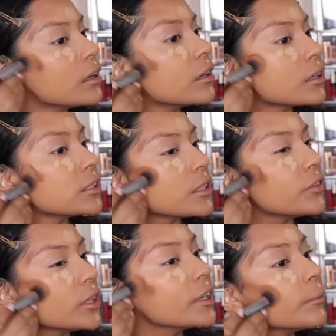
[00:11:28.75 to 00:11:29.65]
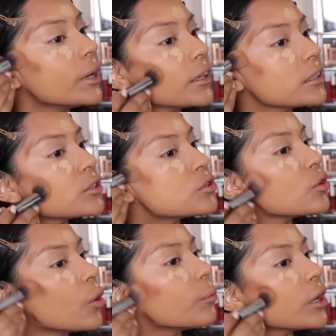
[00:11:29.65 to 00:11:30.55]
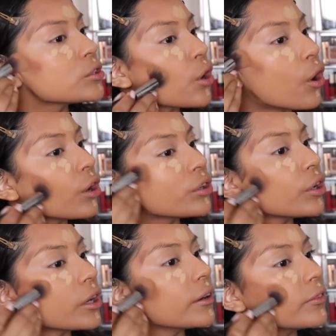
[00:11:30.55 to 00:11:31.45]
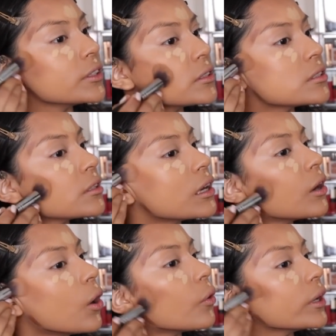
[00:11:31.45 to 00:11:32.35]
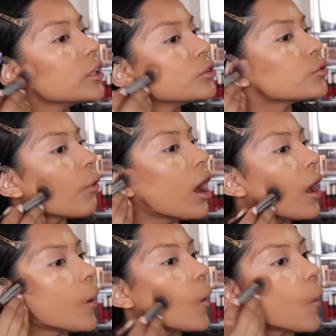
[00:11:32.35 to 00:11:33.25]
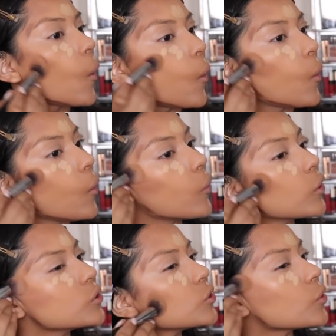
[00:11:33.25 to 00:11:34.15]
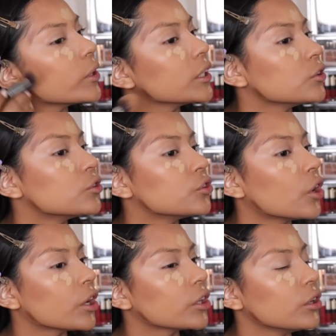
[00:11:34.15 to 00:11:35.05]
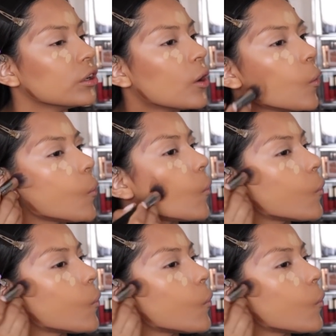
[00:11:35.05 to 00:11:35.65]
Because if you think about it, it's so much harder if it's already dry. Because it's already dark, you know?